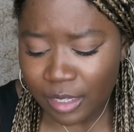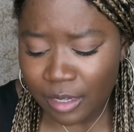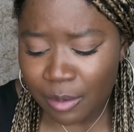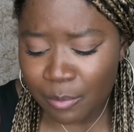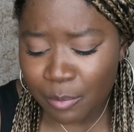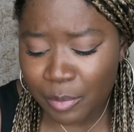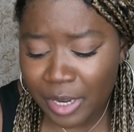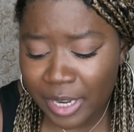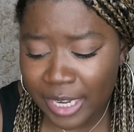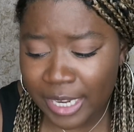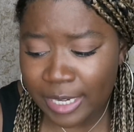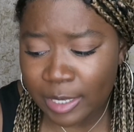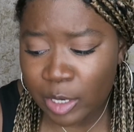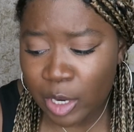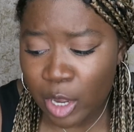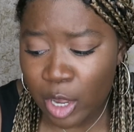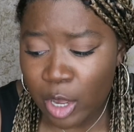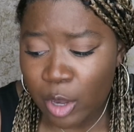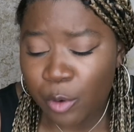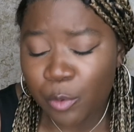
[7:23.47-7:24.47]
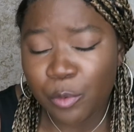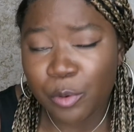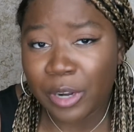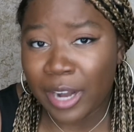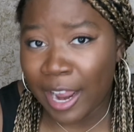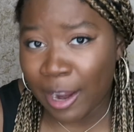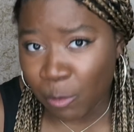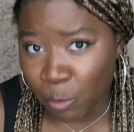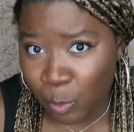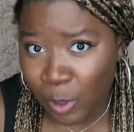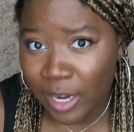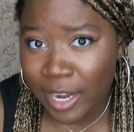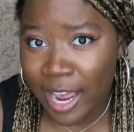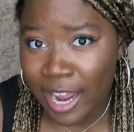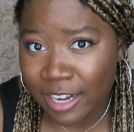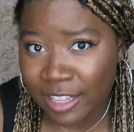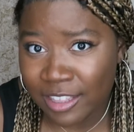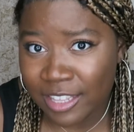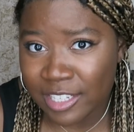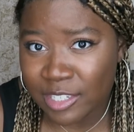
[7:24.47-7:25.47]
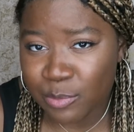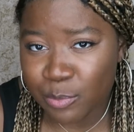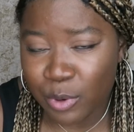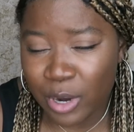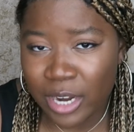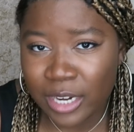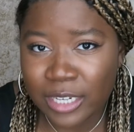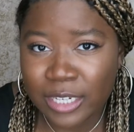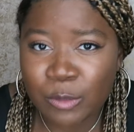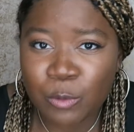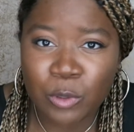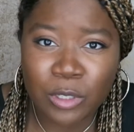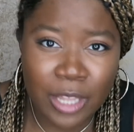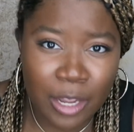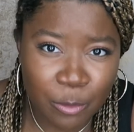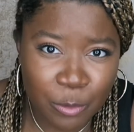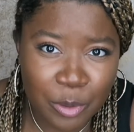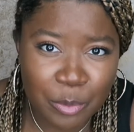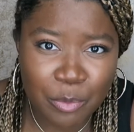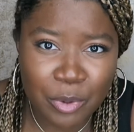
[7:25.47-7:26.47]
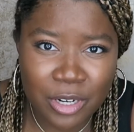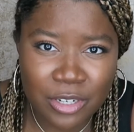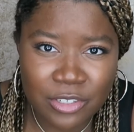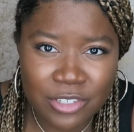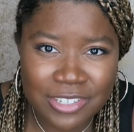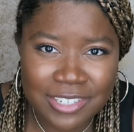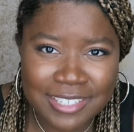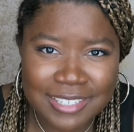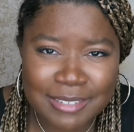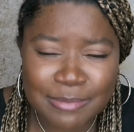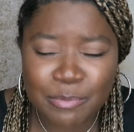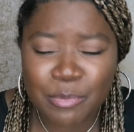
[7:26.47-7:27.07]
But would I run out of this product? Will I repurchase?